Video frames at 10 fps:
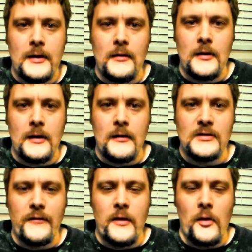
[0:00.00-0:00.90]
Is he
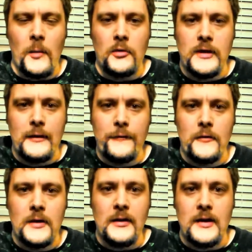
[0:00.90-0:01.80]
living a normal
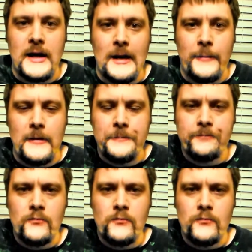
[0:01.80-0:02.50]
life? Is he happy?